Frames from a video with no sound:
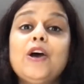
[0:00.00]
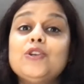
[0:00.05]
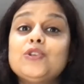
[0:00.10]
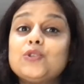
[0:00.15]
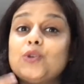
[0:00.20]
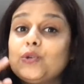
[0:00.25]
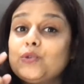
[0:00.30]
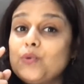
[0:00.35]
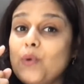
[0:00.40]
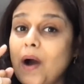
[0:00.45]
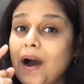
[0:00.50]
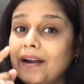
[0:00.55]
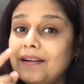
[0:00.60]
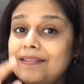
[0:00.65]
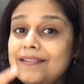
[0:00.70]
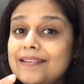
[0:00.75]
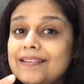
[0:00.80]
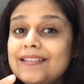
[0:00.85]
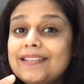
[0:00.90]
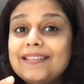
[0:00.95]
So to
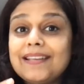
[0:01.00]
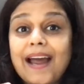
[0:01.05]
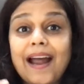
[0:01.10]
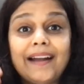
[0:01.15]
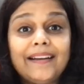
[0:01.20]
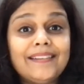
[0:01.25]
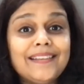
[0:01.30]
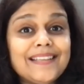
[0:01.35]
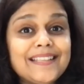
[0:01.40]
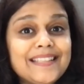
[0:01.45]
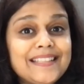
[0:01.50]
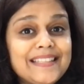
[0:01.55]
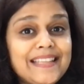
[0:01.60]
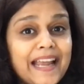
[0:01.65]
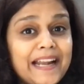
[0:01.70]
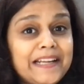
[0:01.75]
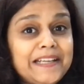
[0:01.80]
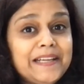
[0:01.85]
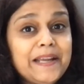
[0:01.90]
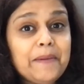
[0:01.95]
understand the
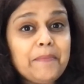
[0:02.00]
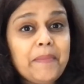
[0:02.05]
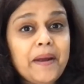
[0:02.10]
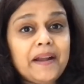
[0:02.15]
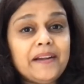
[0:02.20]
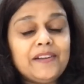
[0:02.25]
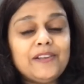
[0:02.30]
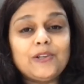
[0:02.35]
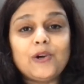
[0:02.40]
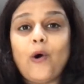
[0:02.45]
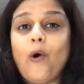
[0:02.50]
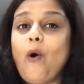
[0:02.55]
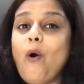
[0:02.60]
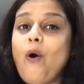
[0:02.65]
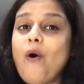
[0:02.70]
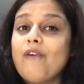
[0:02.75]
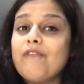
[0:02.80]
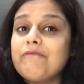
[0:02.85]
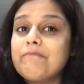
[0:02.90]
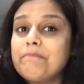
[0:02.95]
sentiment
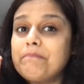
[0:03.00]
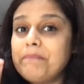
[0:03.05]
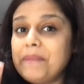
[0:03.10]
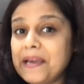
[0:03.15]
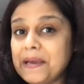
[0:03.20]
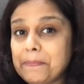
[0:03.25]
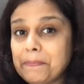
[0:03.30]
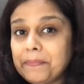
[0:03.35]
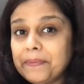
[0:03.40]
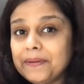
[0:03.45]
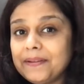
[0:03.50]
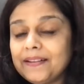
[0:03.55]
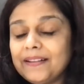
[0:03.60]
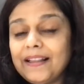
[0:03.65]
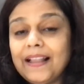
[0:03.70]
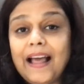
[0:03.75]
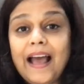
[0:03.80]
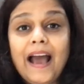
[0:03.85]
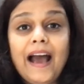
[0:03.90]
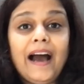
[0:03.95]
of people